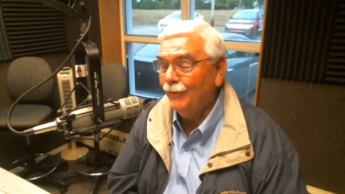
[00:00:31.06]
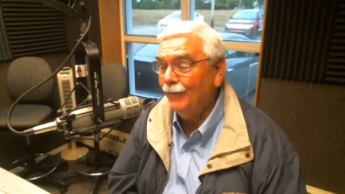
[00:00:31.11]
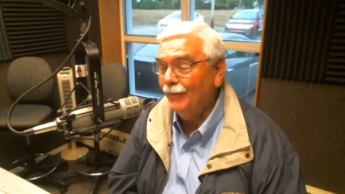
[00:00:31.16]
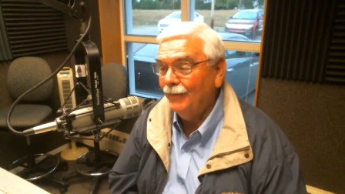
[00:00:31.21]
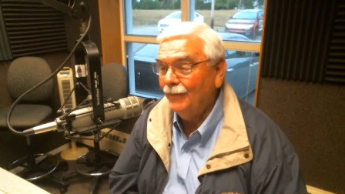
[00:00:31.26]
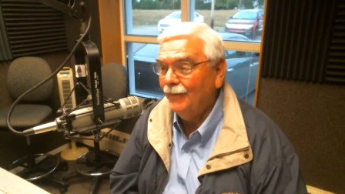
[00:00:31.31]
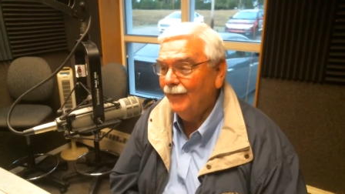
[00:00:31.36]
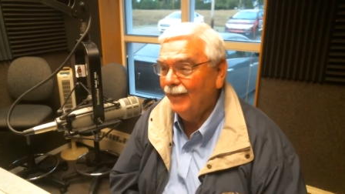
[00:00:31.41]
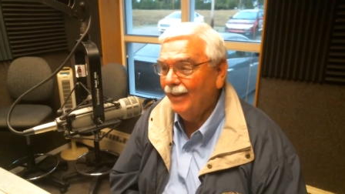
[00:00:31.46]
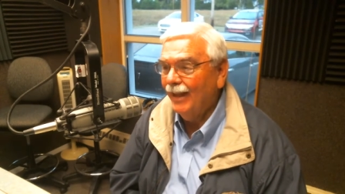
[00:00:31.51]

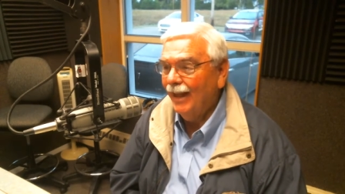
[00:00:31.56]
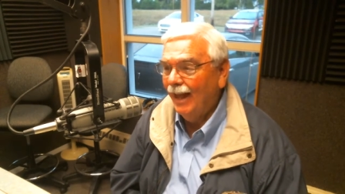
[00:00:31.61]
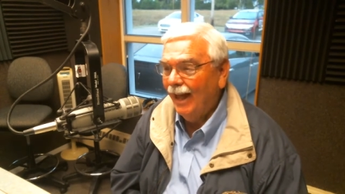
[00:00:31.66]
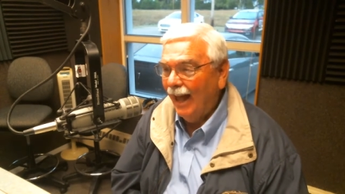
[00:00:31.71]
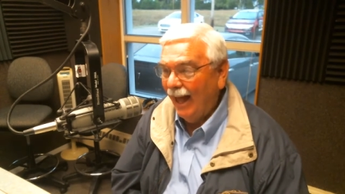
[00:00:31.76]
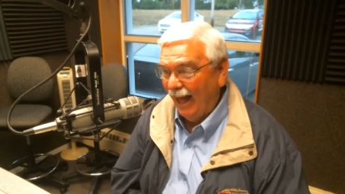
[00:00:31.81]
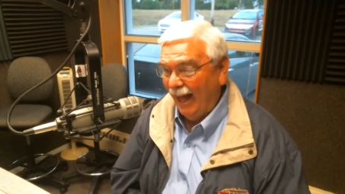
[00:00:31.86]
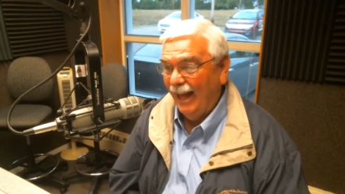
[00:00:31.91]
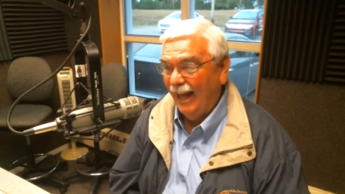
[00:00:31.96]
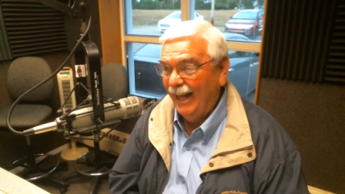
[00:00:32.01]
Yeah,
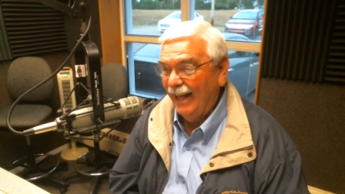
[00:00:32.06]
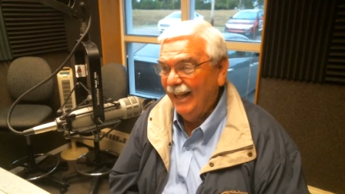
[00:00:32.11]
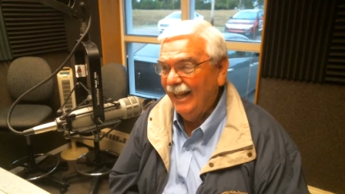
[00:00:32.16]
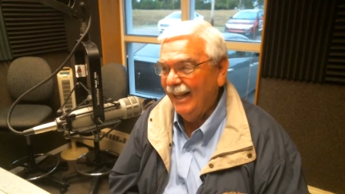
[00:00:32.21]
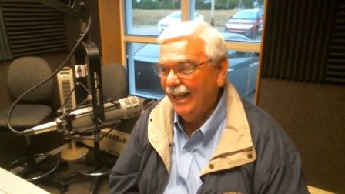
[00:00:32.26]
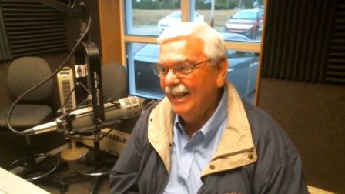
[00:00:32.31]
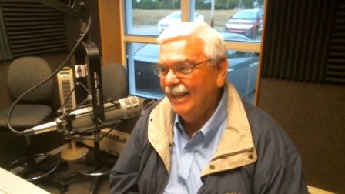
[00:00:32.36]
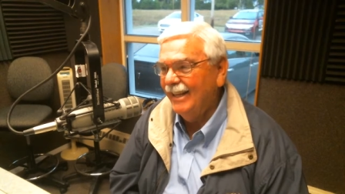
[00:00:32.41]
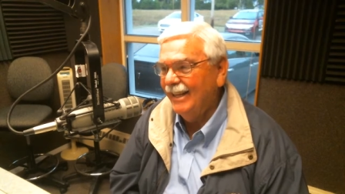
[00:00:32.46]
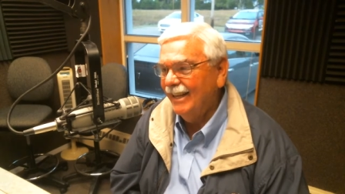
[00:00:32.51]
it is
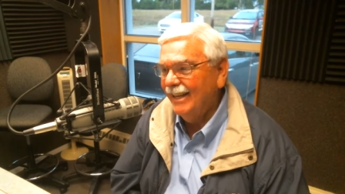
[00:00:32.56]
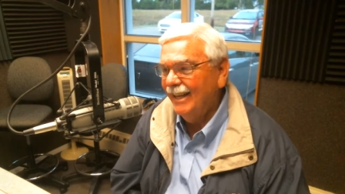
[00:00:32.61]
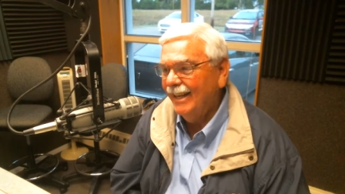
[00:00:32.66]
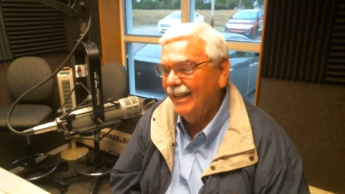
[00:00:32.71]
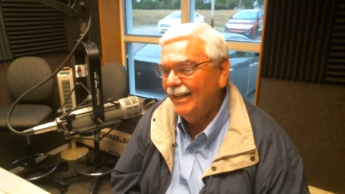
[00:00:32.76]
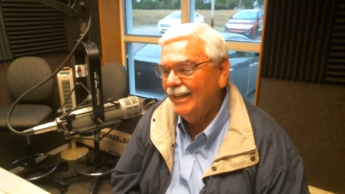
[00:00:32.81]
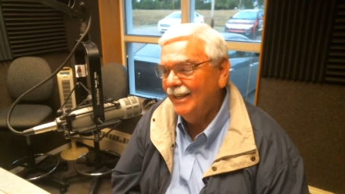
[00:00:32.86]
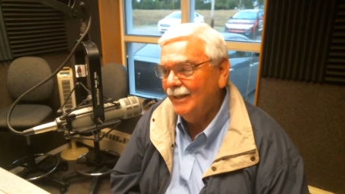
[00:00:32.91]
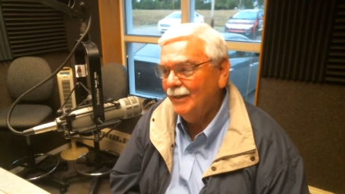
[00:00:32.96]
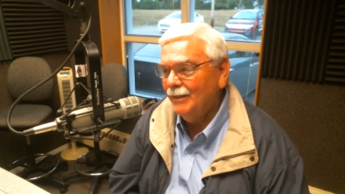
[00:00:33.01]
cool, isn't it?